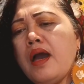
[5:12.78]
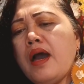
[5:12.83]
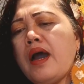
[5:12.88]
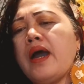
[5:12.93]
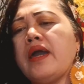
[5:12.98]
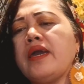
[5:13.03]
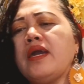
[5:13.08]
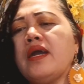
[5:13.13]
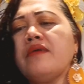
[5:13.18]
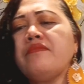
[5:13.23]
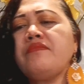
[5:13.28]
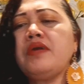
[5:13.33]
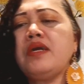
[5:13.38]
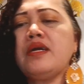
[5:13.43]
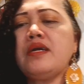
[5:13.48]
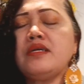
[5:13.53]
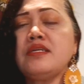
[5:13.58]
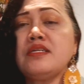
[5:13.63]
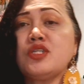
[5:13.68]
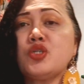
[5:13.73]
I have
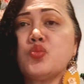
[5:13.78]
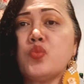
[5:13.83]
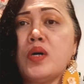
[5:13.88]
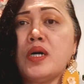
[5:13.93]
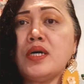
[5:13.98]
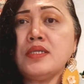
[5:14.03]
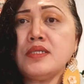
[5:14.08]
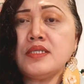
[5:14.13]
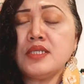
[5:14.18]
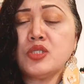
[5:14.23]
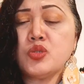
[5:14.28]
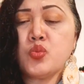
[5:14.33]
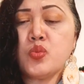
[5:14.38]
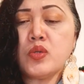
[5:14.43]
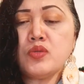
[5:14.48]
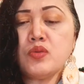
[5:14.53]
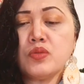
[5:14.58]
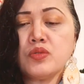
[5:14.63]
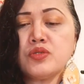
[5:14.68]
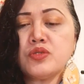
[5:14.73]
here this
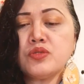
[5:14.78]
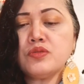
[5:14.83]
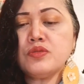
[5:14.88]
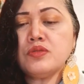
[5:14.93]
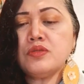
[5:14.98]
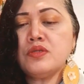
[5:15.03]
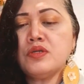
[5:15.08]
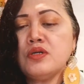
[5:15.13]
one also.